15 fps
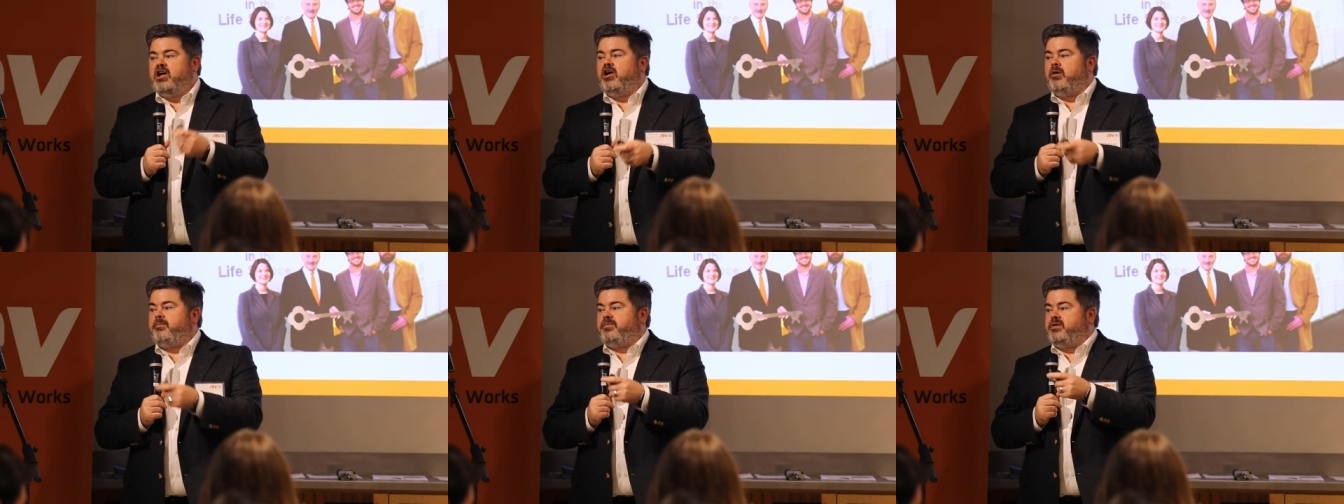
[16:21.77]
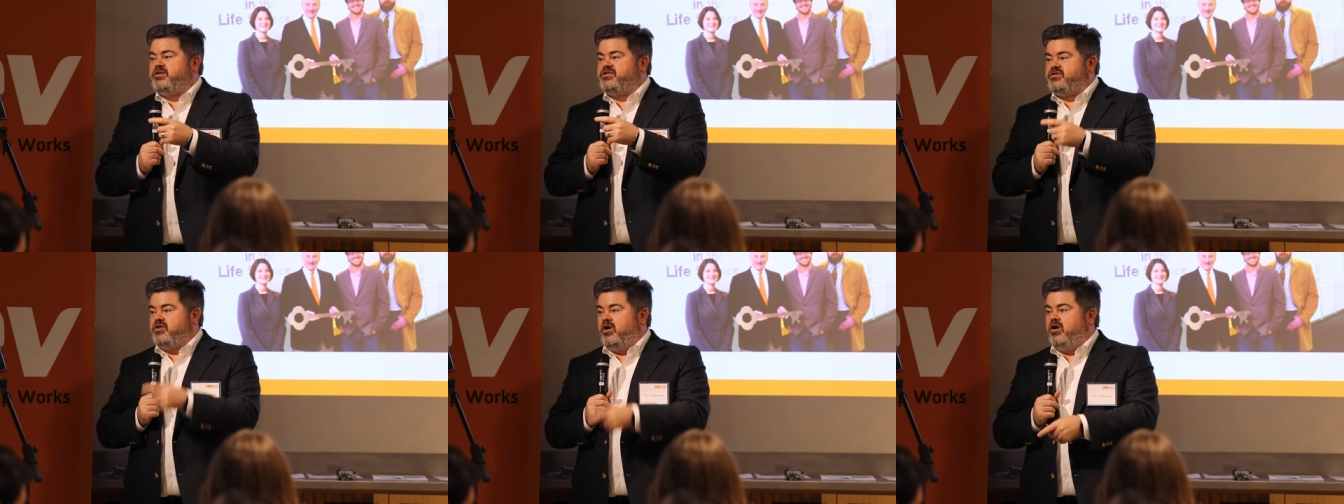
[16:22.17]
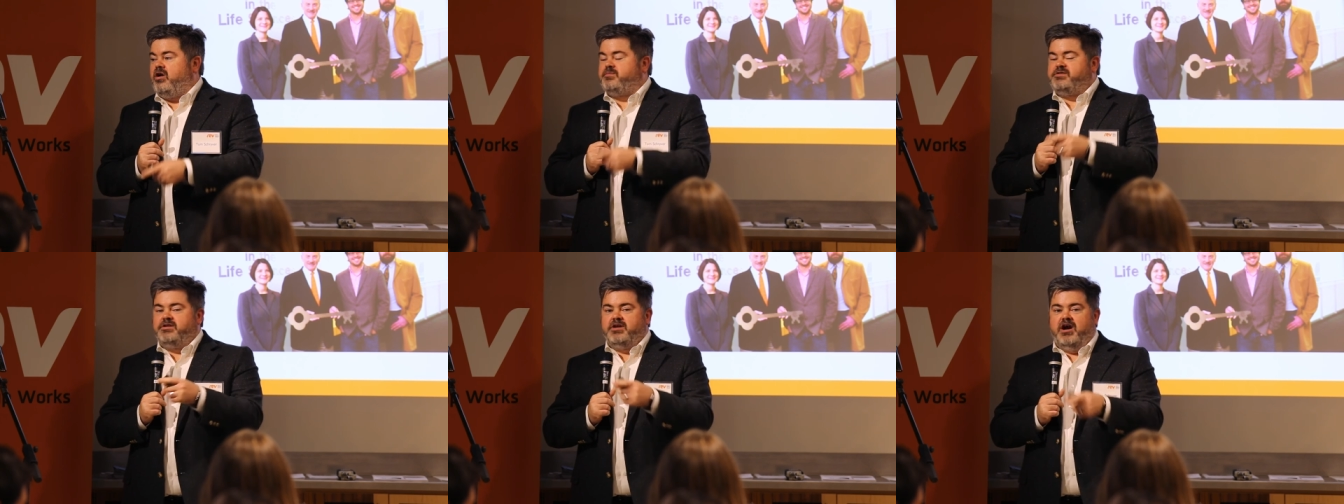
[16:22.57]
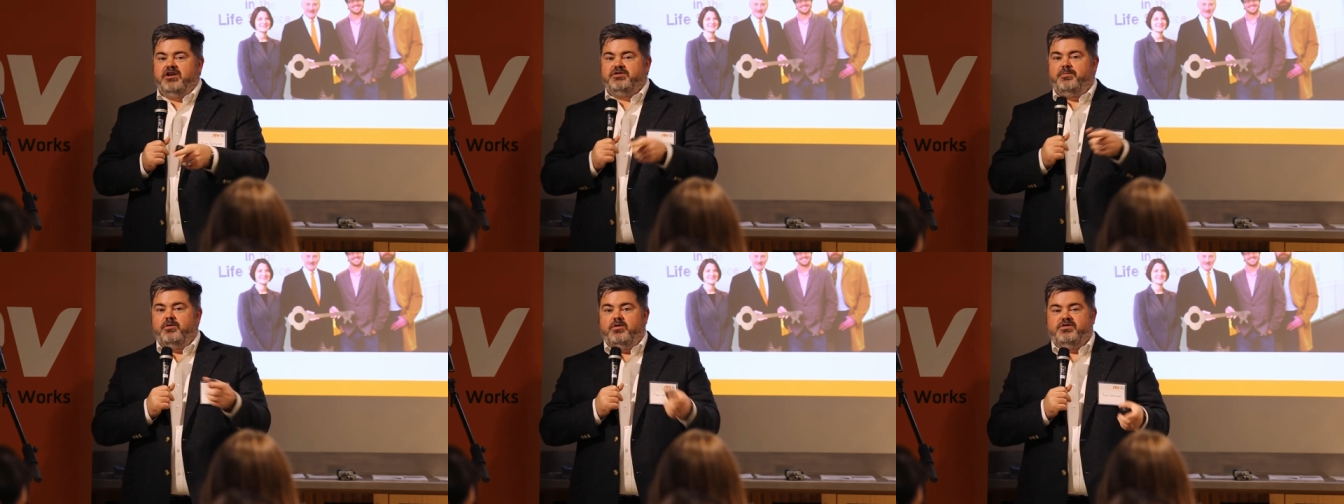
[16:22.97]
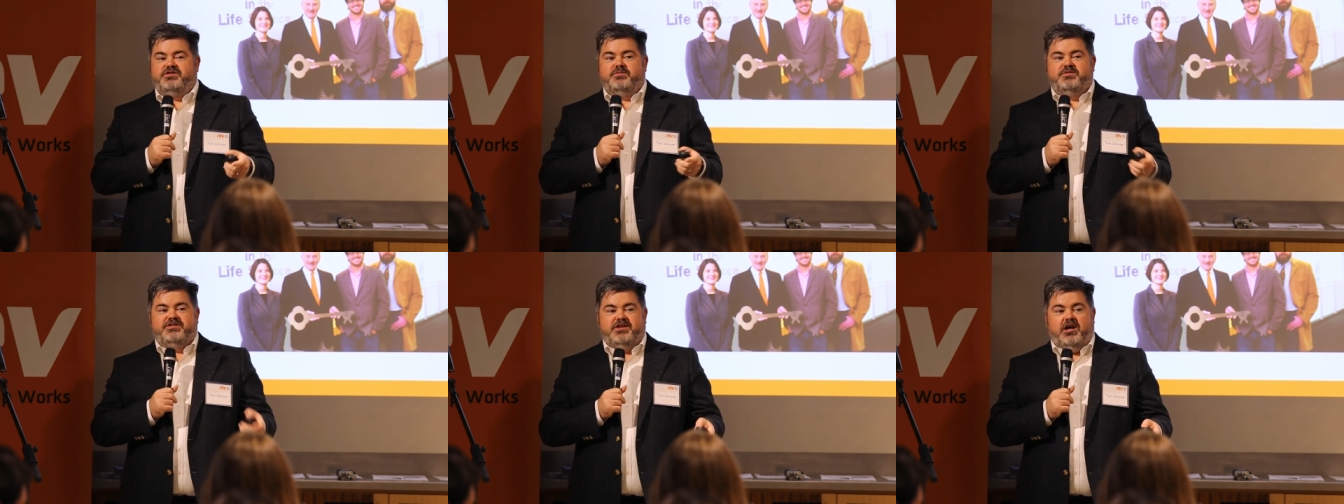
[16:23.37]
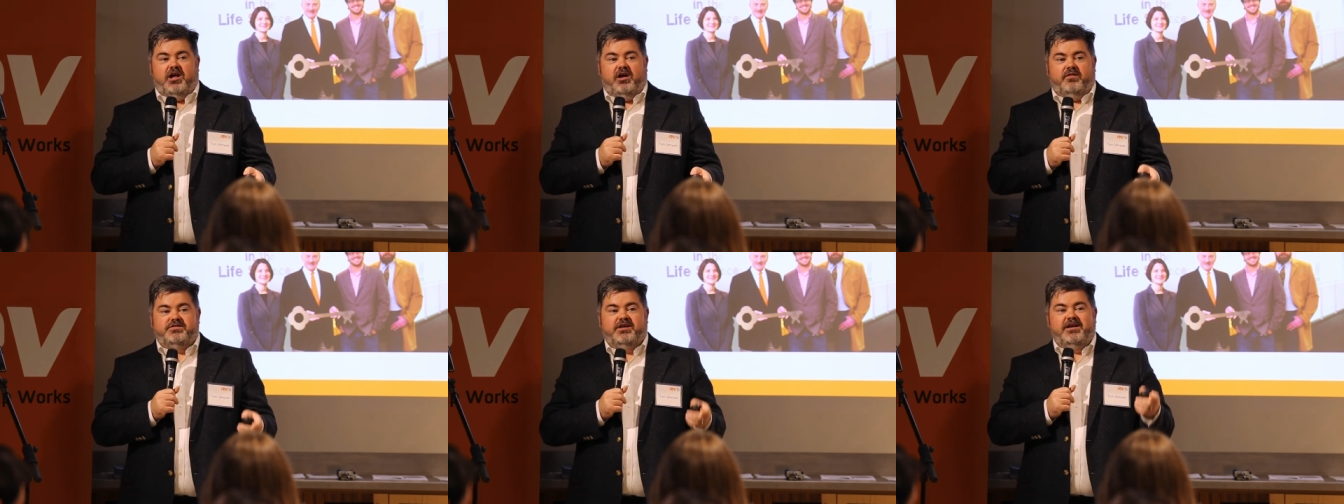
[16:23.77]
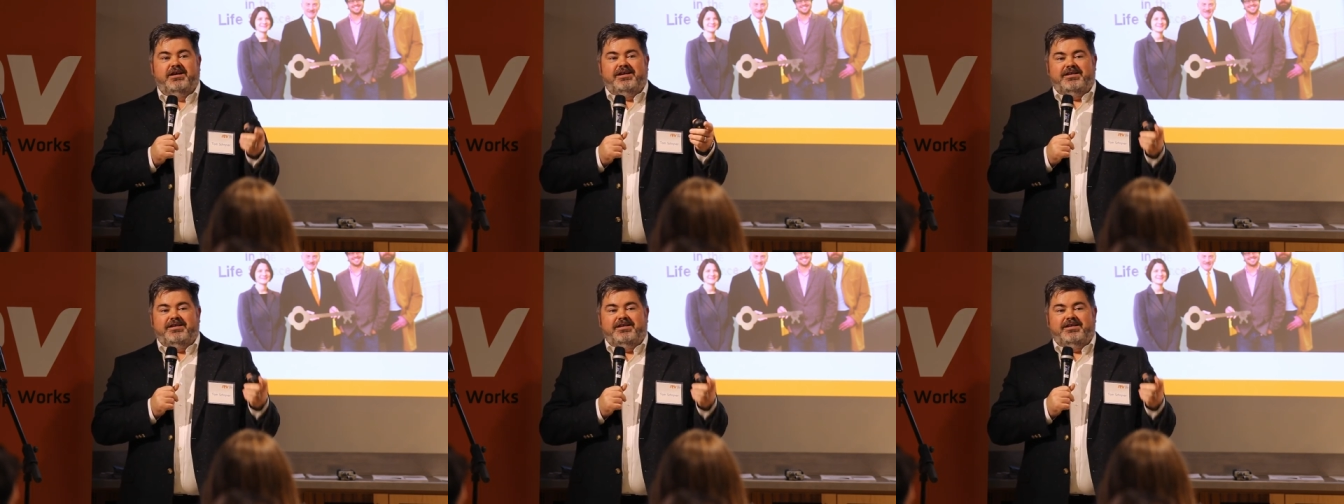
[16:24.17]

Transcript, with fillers: help the startups and the entrepreneurs themselves